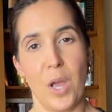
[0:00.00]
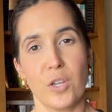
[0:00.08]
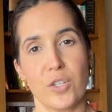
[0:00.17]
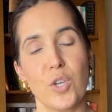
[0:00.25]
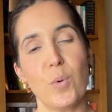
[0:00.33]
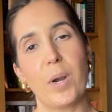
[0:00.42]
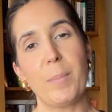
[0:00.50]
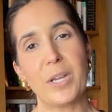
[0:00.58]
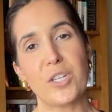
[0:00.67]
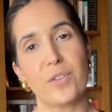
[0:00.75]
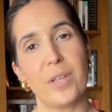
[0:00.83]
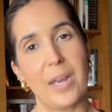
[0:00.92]
So you want to make
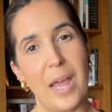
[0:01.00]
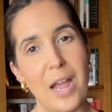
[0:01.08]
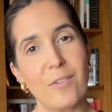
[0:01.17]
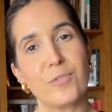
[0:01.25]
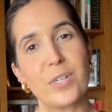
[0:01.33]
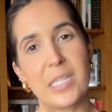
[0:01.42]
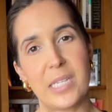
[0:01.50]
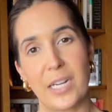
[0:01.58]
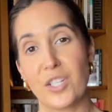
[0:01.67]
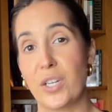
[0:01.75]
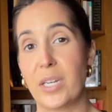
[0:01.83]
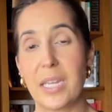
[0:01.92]
sure that every
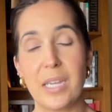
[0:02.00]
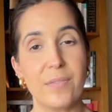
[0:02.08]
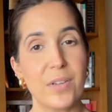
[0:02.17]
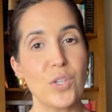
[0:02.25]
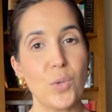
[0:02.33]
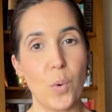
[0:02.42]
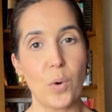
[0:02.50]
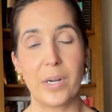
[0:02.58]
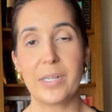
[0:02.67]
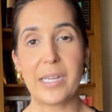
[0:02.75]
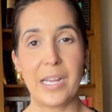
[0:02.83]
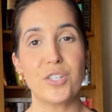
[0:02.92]
section, even your
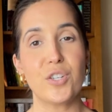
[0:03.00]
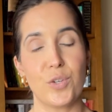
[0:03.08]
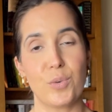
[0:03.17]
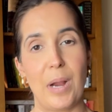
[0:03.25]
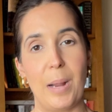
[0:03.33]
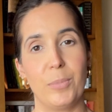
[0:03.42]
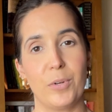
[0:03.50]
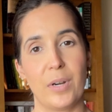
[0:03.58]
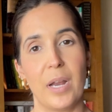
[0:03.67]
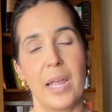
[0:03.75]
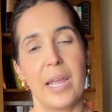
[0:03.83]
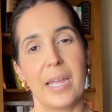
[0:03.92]
attention grabber,
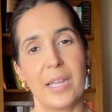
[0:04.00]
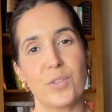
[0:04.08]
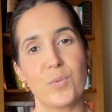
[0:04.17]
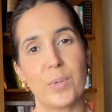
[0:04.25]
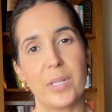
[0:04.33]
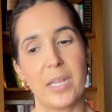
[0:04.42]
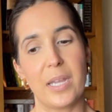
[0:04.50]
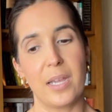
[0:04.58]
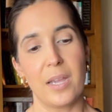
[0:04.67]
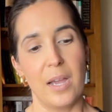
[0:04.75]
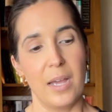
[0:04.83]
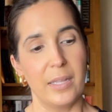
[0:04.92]
is
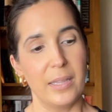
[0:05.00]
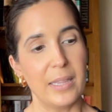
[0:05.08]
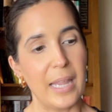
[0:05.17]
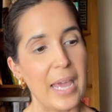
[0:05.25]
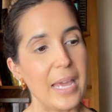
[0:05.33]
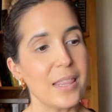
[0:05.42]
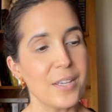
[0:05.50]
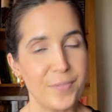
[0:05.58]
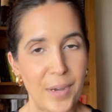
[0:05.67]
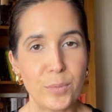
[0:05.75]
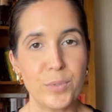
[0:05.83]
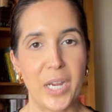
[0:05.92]
really laying the
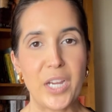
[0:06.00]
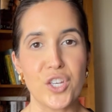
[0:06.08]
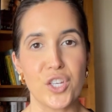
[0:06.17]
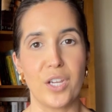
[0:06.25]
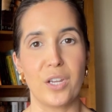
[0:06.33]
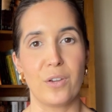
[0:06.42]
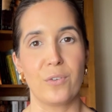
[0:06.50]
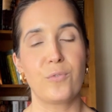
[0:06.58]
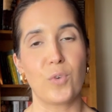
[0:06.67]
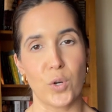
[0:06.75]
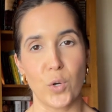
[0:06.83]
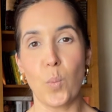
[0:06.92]
foundation
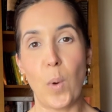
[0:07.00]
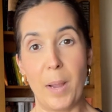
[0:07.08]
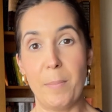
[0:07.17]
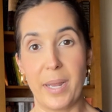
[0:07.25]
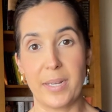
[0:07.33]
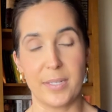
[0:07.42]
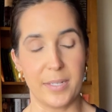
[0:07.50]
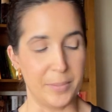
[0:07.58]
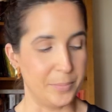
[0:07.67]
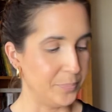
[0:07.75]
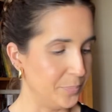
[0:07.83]
for your why medicine.